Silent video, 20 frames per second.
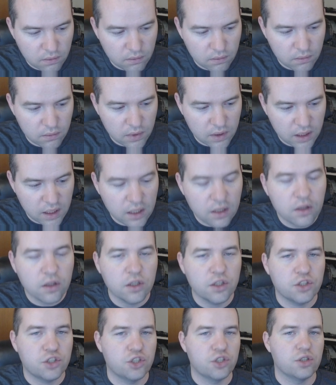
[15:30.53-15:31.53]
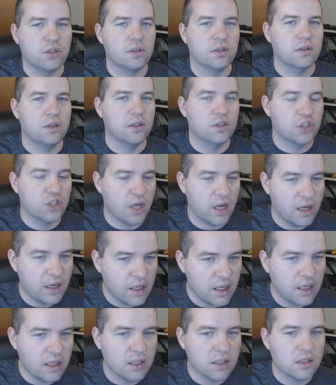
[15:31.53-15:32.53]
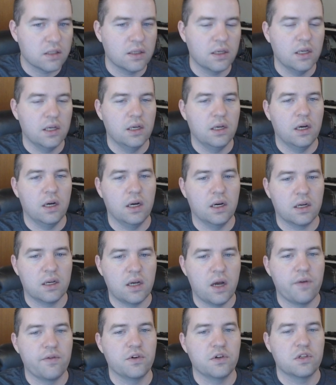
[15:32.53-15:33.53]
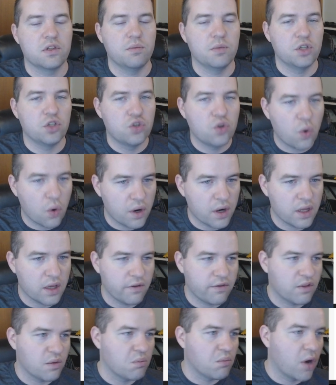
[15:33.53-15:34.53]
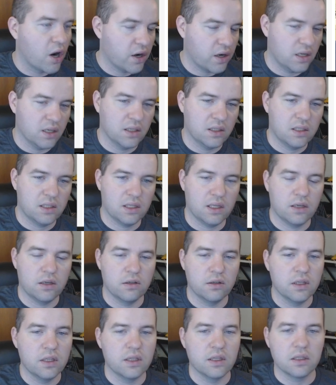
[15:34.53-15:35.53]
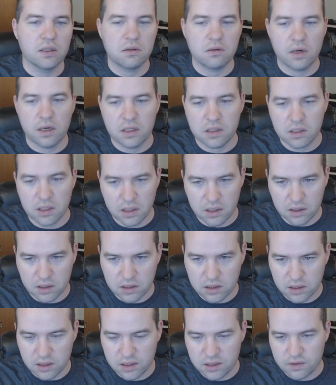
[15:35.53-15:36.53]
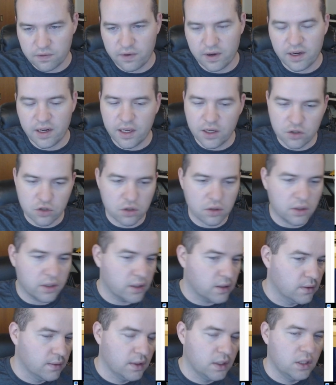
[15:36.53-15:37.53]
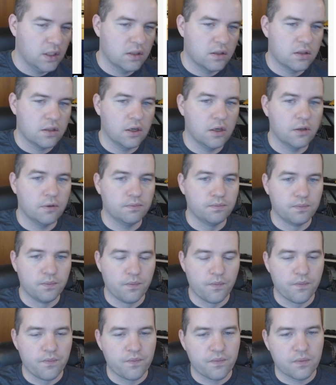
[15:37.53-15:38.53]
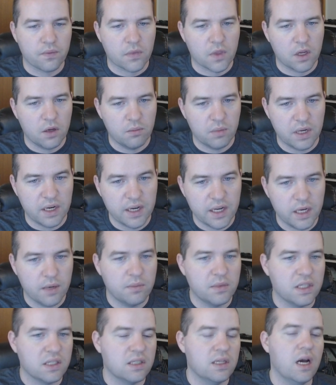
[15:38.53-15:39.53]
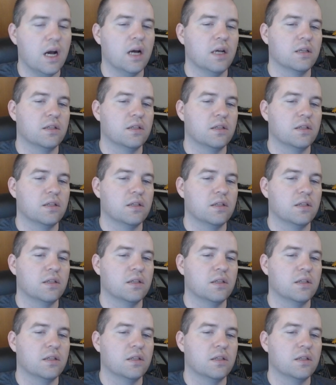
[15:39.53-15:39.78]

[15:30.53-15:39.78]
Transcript: English and Chinese covers the majority of the markets that are in this, right, at least financially. So, but NIM does not.